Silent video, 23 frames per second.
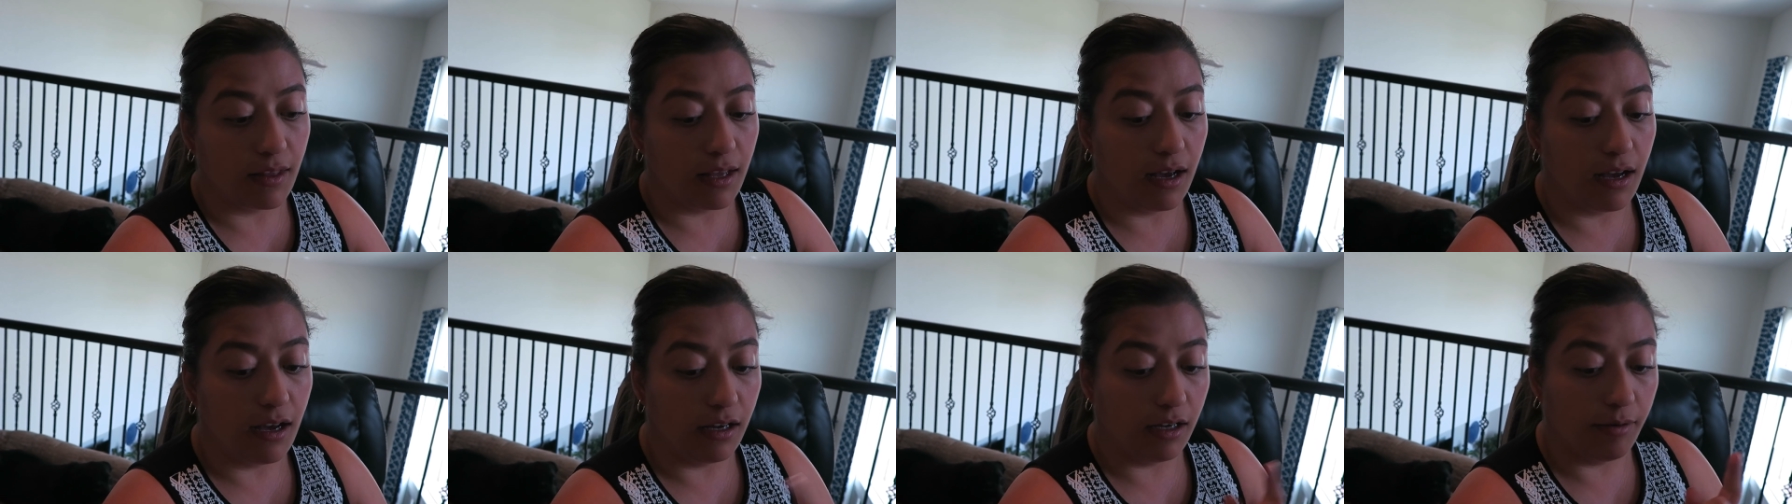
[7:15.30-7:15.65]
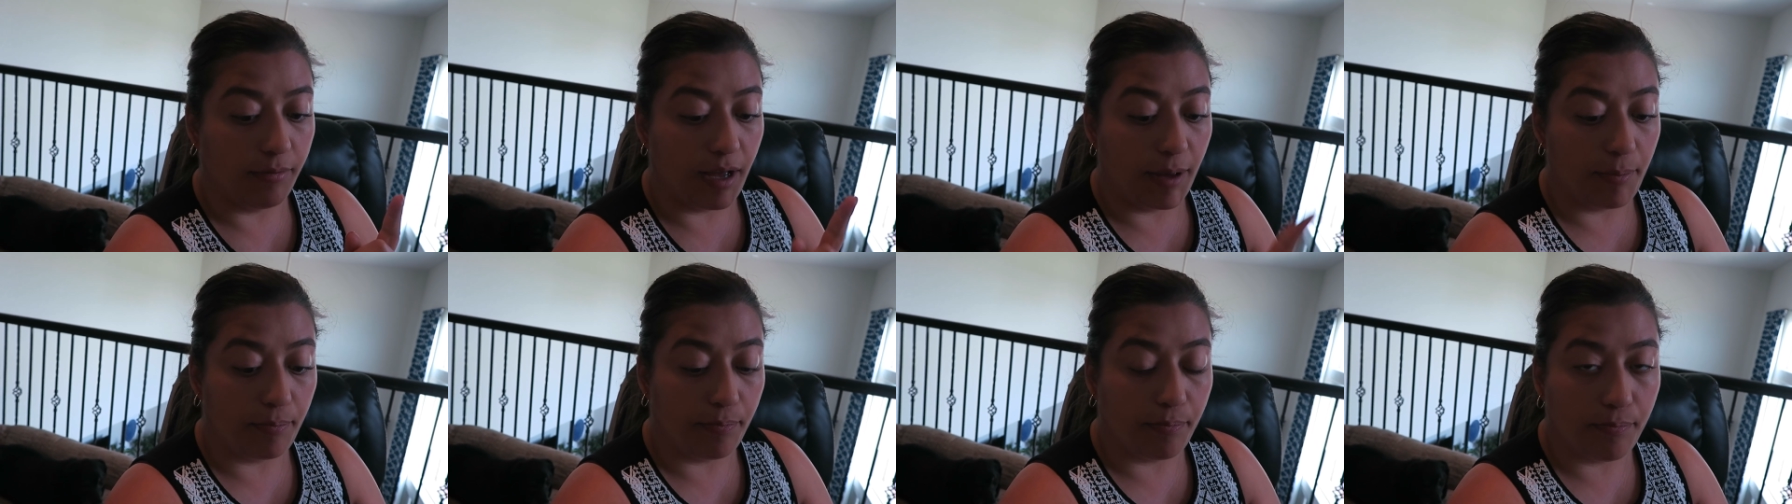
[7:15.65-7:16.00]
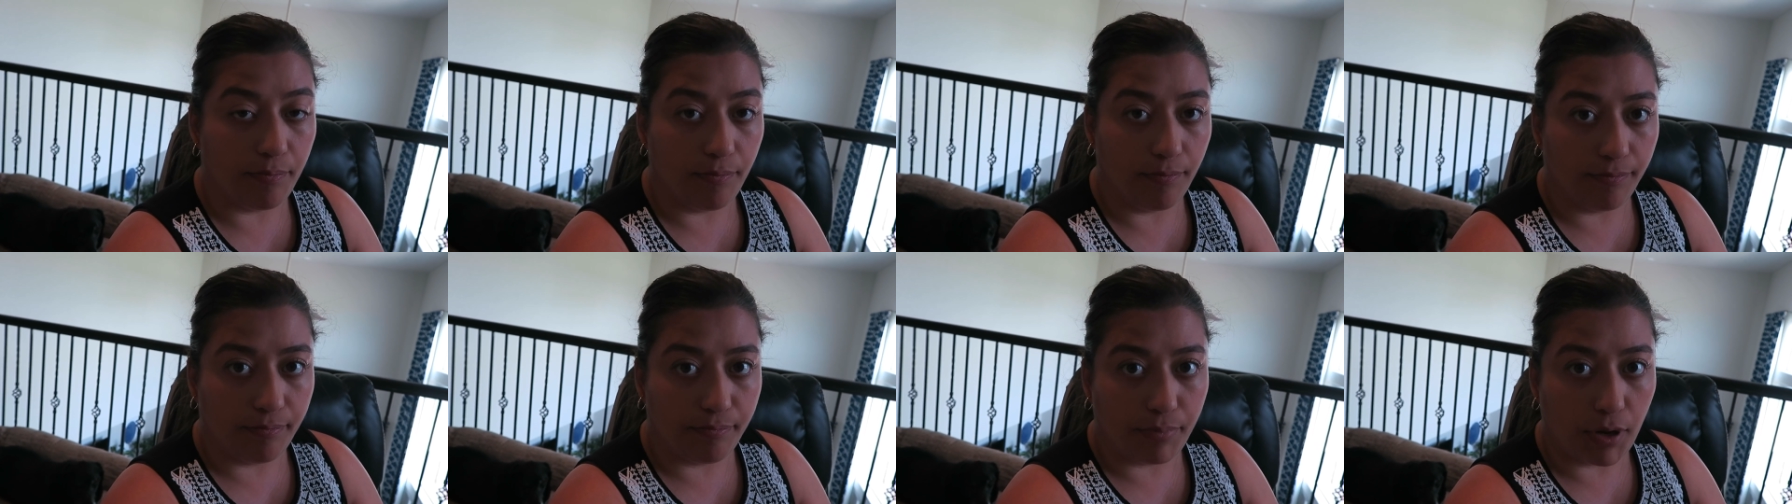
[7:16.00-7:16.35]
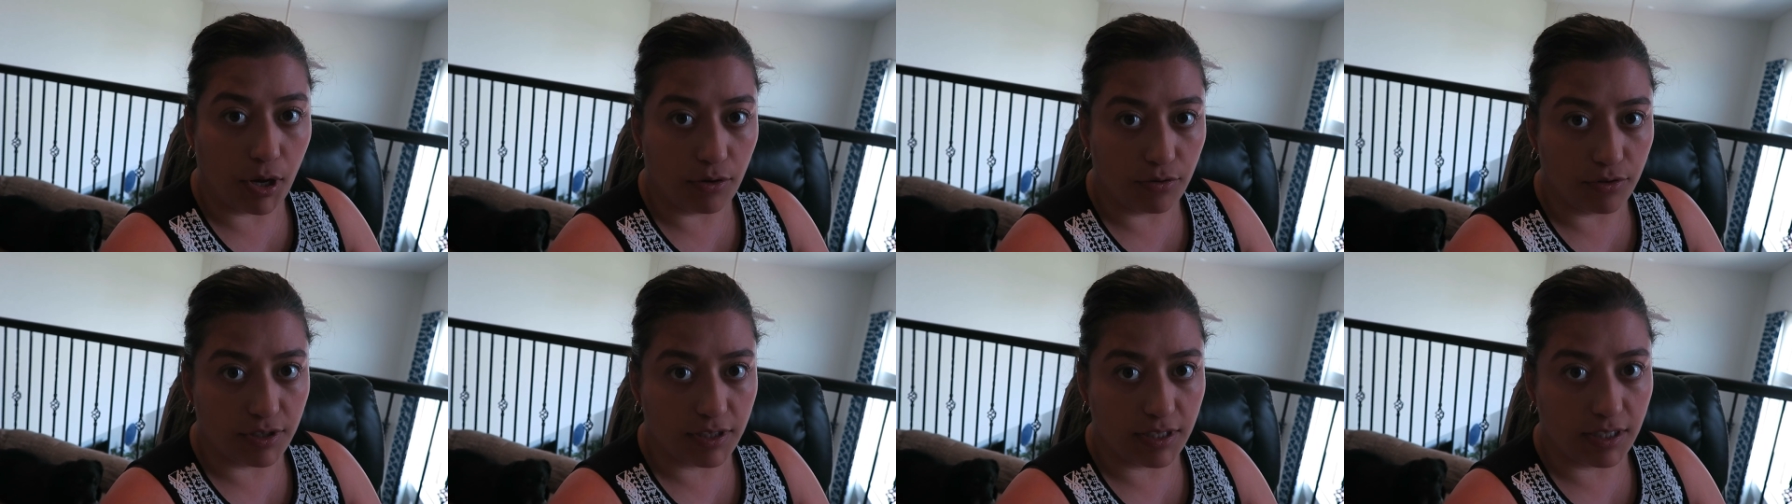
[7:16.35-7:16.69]
I
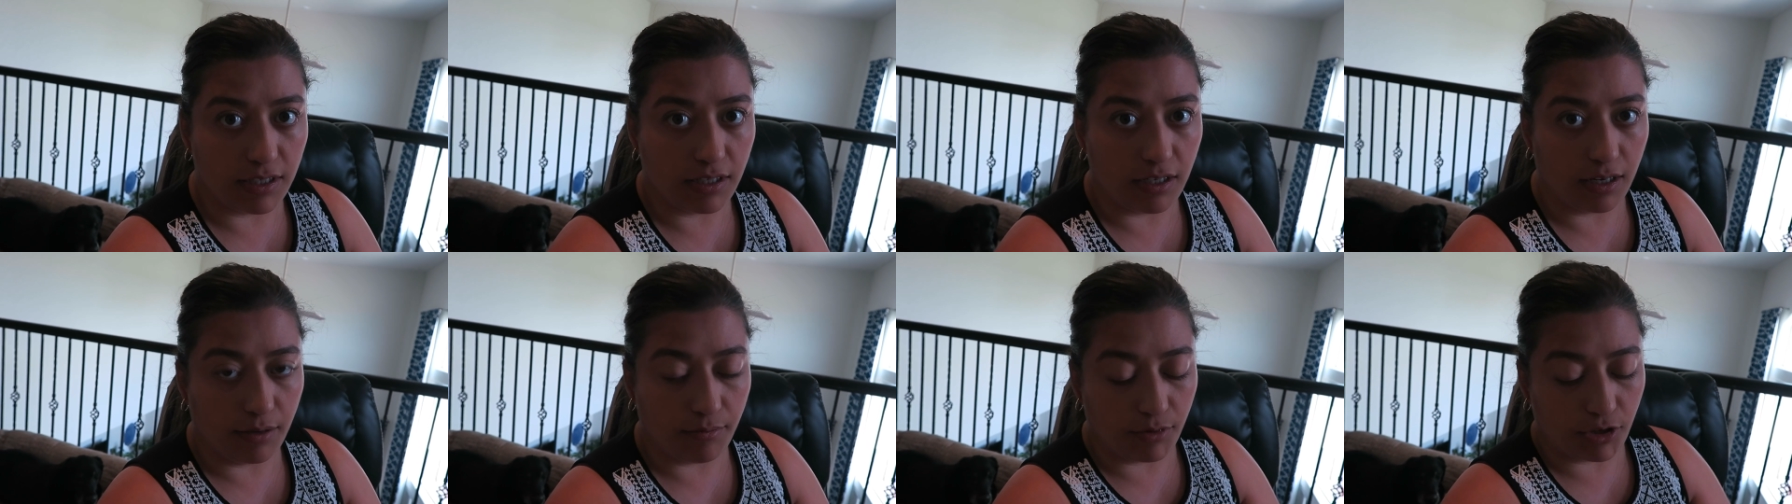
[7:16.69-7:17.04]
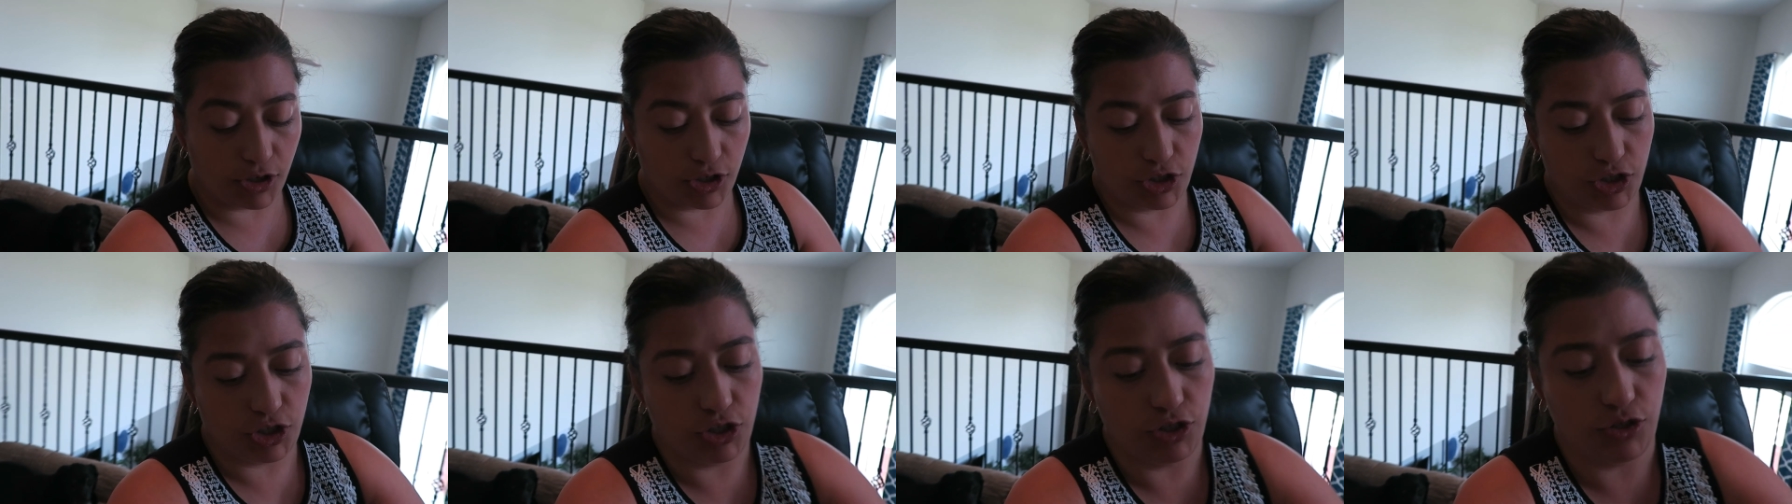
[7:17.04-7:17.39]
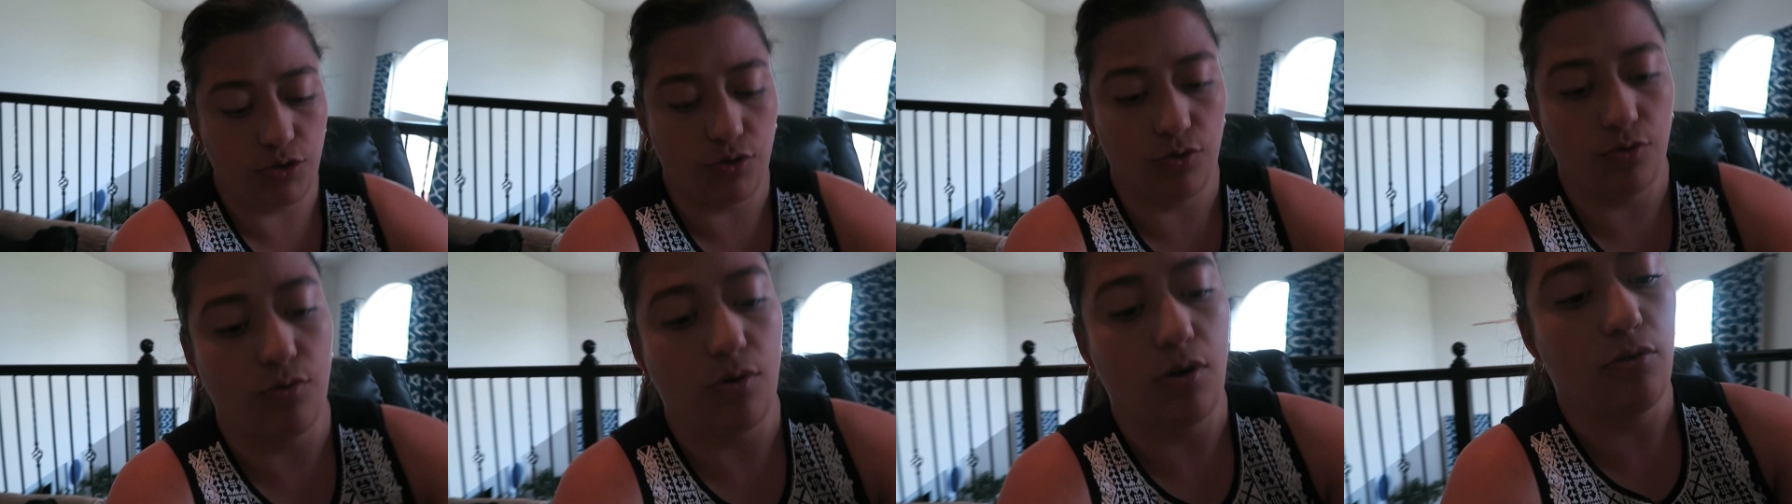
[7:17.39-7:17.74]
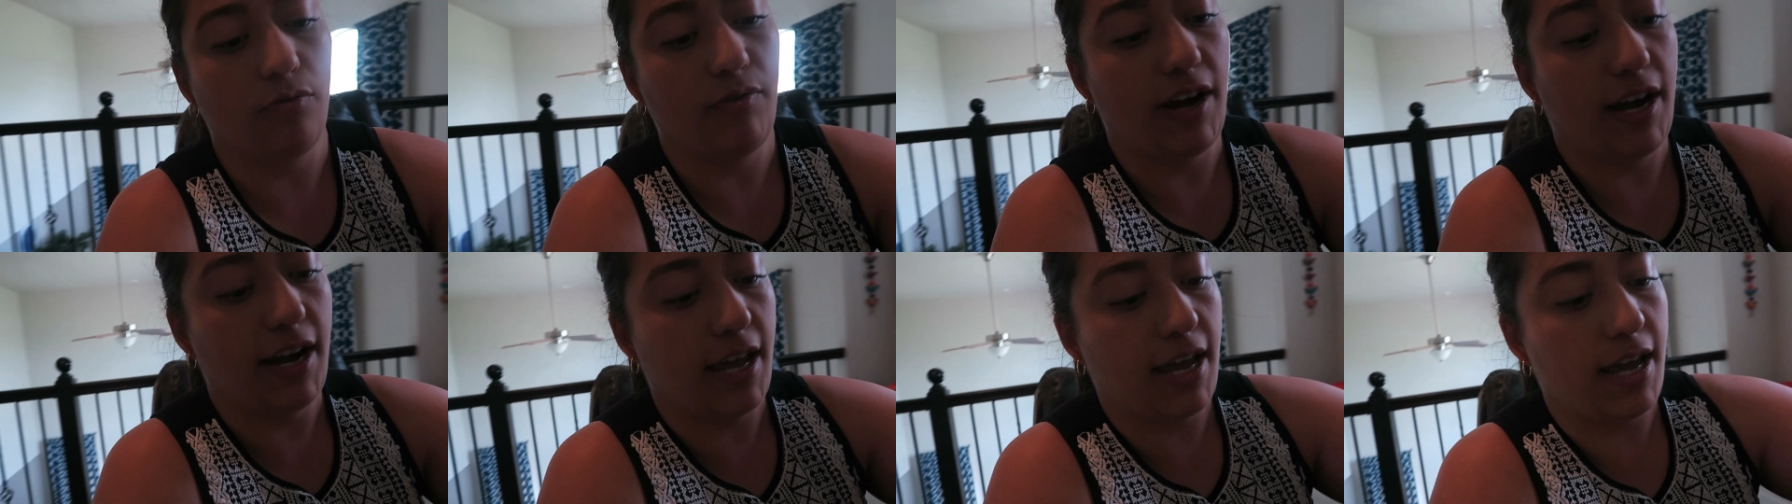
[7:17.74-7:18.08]
posted number 2
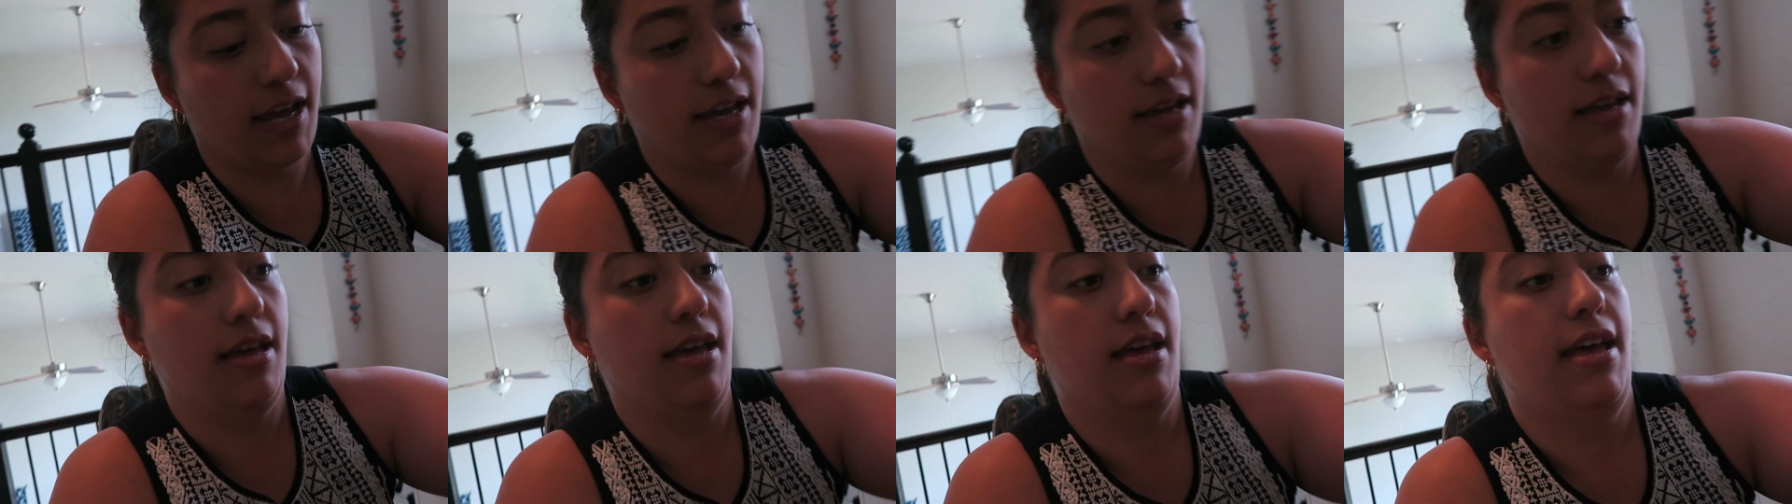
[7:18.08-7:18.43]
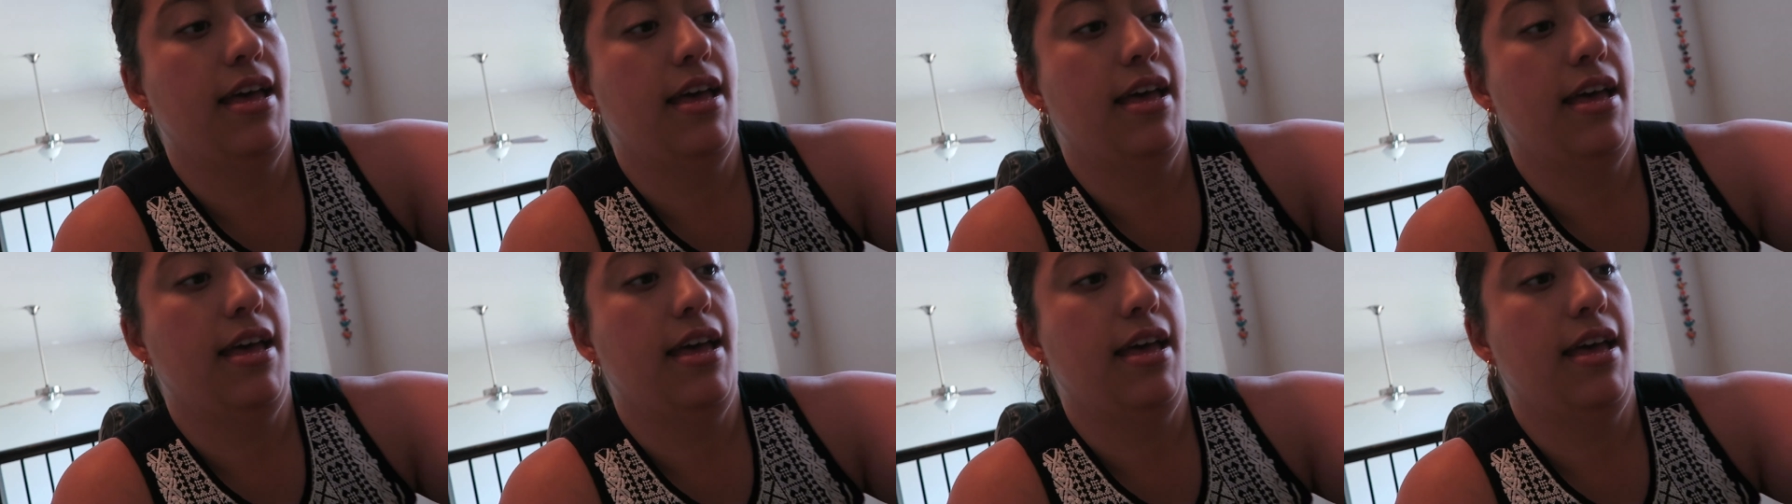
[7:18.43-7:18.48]
already,